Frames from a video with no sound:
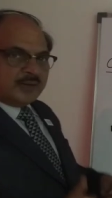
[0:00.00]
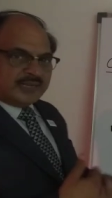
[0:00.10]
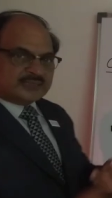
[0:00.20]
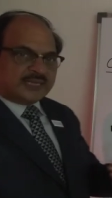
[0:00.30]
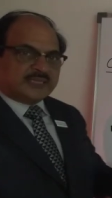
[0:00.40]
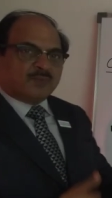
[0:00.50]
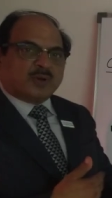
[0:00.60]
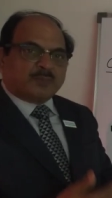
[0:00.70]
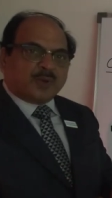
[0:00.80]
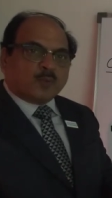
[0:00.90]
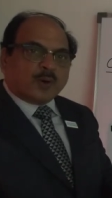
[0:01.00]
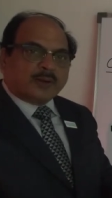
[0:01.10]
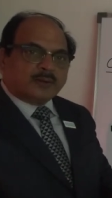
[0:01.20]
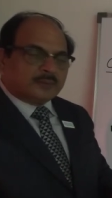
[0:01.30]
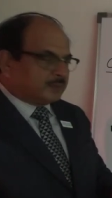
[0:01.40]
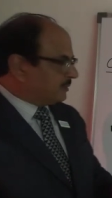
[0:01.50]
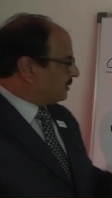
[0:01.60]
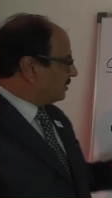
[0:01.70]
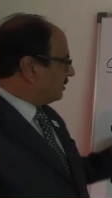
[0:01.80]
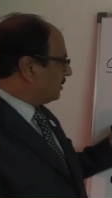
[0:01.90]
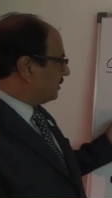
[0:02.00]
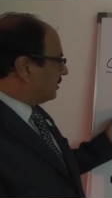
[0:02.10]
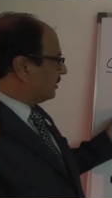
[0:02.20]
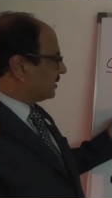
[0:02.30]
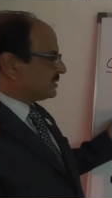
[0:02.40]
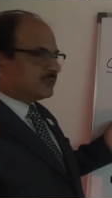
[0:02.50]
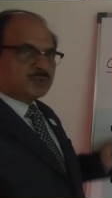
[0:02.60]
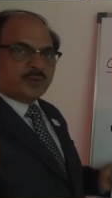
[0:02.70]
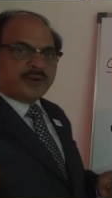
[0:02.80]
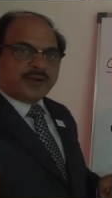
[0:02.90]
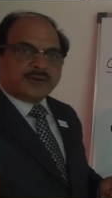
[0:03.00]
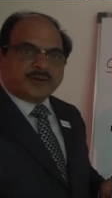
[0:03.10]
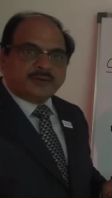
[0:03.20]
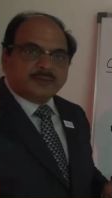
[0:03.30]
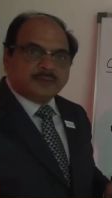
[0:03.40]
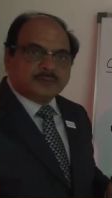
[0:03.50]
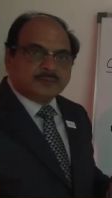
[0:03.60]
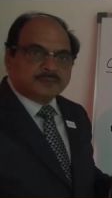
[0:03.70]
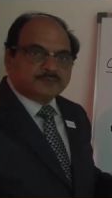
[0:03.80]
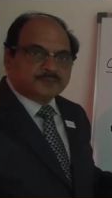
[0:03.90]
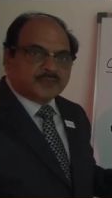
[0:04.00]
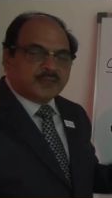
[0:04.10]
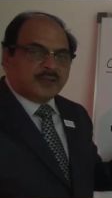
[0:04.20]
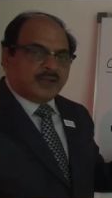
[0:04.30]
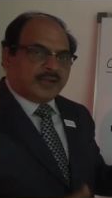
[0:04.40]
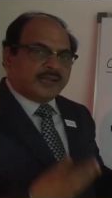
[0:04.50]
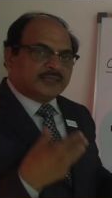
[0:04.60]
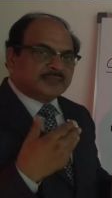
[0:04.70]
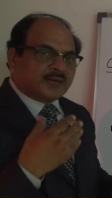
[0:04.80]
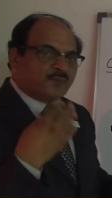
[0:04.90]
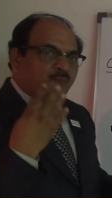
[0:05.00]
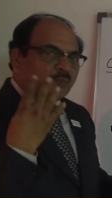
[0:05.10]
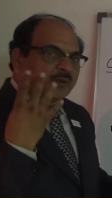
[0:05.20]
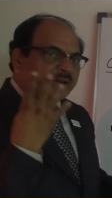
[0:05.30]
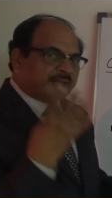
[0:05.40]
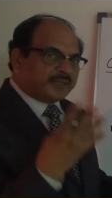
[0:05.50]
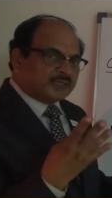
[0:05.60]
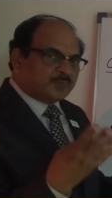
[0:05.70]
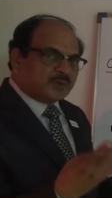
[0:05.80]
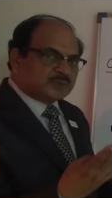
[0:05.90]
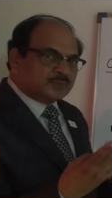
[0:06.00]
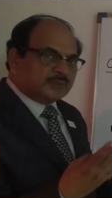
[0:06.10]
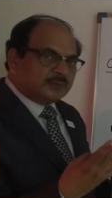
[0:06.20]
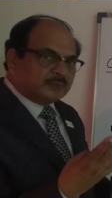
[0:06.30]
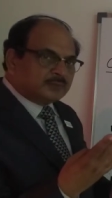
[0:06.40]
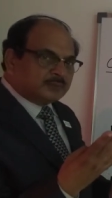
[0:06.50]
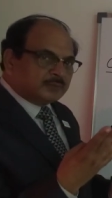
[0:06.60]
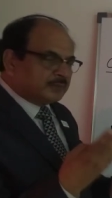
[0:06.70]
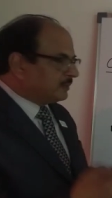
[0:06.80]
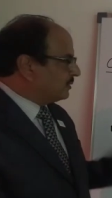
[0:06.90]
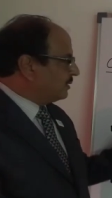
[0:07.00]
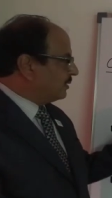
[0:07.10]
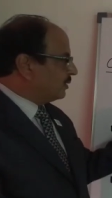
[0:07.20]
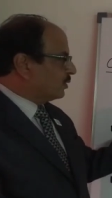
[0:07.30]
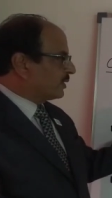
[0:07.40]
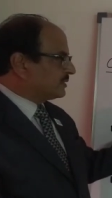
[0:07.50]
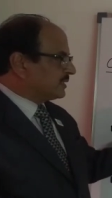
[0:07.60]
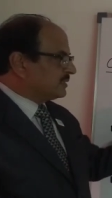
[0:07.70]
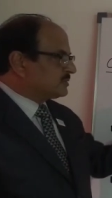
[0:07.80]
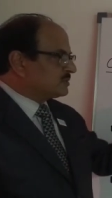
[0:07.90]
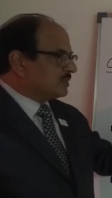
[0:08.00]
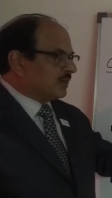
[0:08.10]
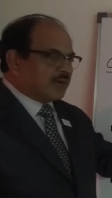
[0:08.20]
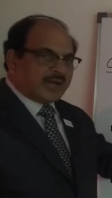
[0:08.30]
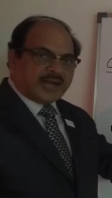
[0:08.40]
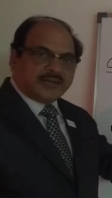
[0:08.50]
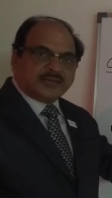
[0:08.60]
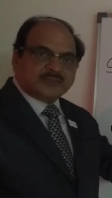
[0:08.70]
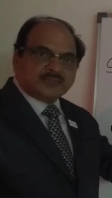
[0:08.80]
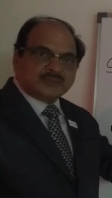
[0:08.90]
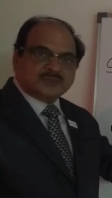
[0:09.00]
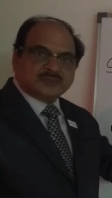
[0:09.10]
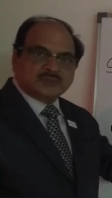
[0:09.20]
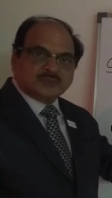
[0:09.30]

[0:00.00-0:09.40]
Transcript: Let's take them one by one. Results oriented. Again, there are four categories possible: low results, high results,